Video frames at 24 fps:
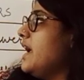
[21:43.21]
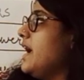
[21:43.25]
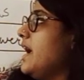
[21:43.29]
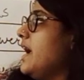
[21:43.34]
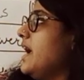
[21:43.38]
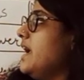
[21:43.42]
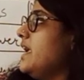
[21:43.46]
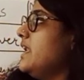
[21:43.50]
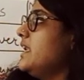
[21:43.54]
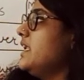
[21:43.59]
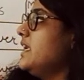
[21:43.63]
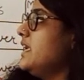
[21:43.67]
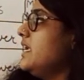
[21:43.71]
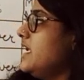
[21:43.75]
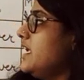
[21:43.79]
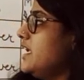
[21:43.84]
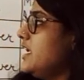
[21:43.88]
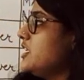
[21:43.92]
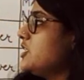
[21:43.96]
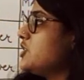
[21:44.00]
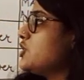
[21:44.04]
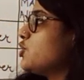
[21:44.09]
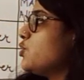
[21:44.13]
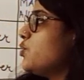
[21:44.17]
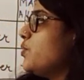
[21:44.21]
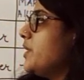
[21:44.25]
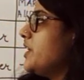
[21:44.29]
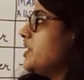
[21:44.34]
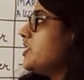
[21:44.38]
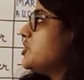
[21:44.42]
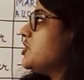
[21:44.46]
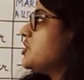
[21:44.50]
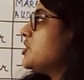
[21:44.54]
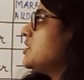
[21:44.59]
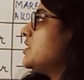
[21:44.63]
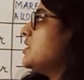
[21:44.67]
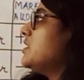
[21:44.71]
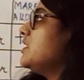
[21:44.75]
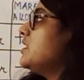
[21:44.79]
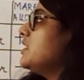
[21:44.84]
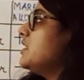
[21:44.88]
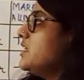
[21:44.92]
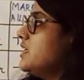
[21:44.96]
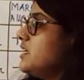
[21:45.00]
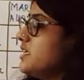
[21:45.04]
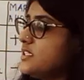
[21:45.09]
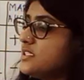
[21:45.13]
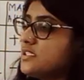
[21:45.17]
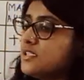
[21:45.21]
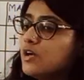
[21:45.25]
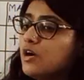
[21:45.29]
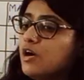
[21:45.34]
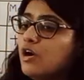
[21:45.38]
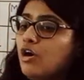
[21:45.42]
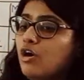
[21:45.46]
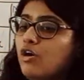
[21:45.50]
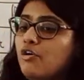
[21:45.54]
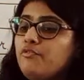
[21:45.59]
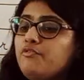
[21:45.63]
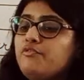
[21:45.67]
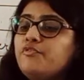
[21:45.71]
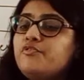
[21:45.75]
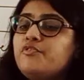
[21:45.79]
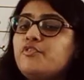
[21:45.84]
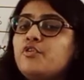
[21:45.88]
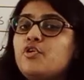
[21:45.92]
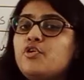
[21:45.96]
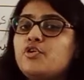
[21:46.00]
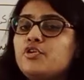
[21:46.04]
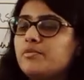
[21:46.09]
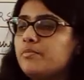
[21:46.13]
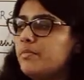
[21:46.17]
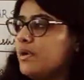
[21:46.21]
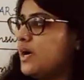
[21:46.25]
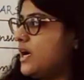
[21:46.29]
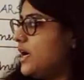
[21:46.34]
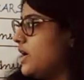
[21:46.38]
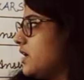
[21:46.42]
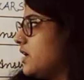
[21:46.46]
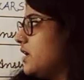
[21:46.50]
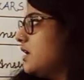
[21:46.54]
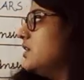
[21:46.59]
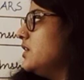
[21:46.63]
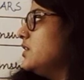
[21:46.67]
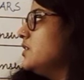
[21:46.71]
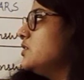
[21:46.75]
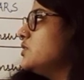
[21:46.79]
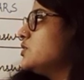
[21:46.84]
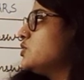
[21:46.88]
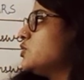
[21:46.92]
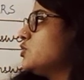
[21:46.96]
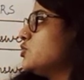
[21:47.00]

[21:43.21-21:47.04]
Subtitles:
and each question is of 4 marks.